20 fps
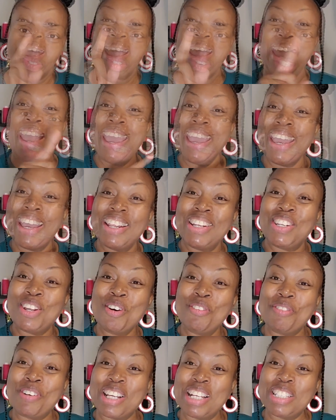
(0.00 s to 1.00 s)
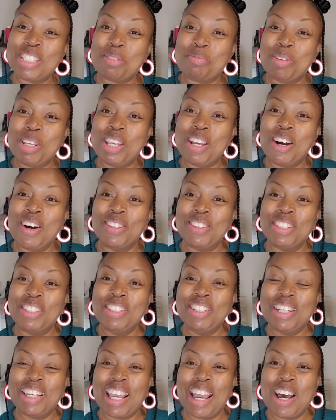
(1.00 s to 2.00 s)
And don't forget to be on the
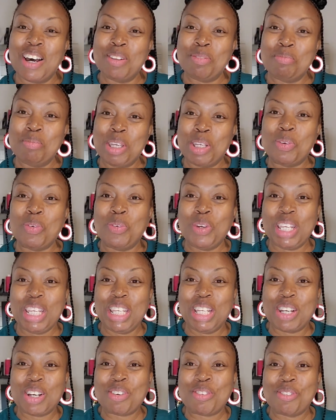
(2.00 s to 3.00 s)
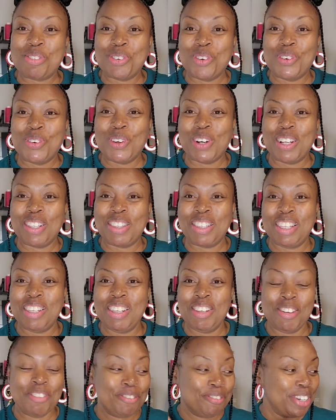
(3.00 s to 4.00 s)
lookout midweek for
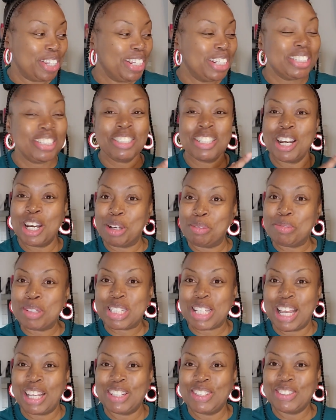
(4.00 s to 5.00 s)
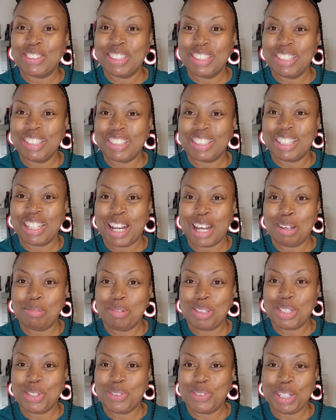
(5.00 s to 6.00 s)
the finished upcycle look that I'm
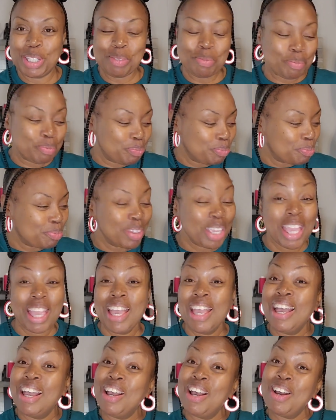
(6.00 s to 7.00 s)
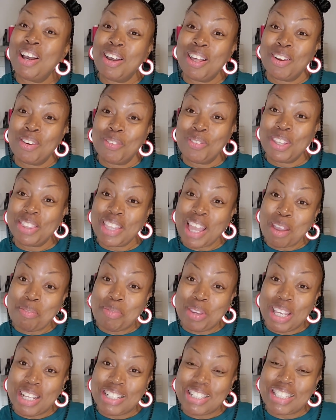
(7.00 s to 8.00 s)
doing. With that
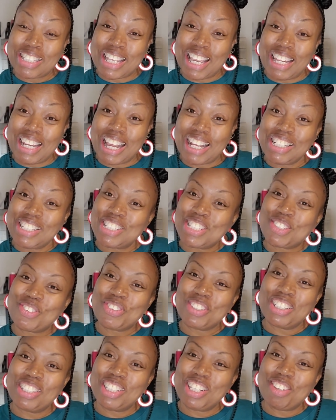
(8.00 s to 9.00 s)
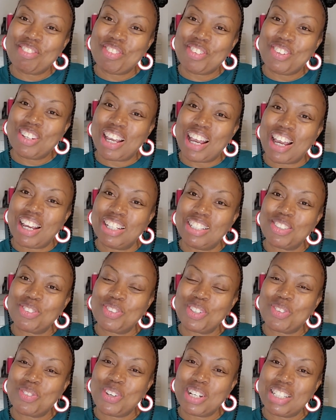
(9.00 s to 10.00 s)
being said, I just want to leave you guys
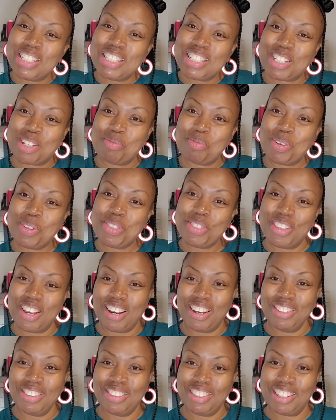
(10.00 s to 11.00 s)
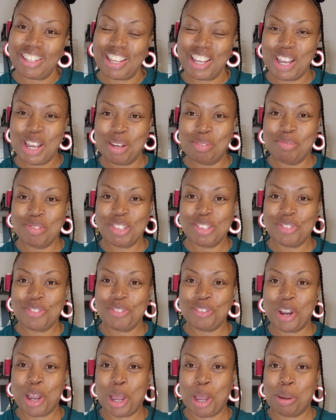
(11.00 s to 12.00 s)
with one simple thought that comes
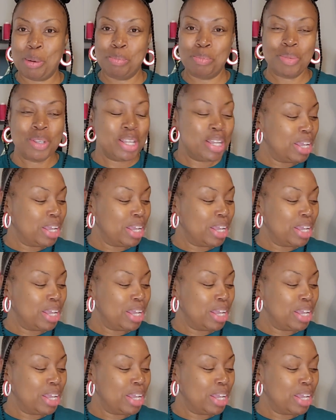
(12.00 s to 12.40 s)
from